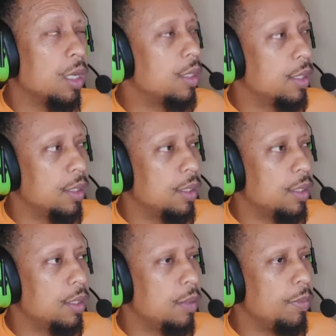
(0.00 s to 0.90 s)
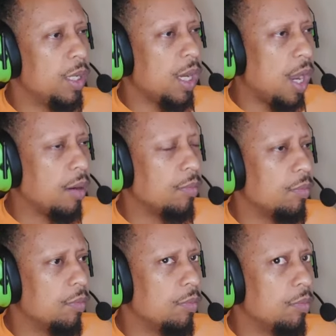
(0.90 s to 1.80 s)
CPI,
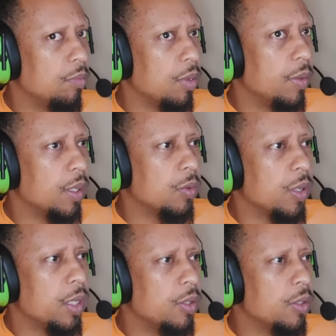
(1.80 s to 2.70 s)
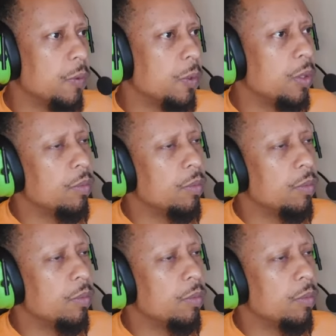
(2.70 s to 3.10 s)
I think is what I use it for.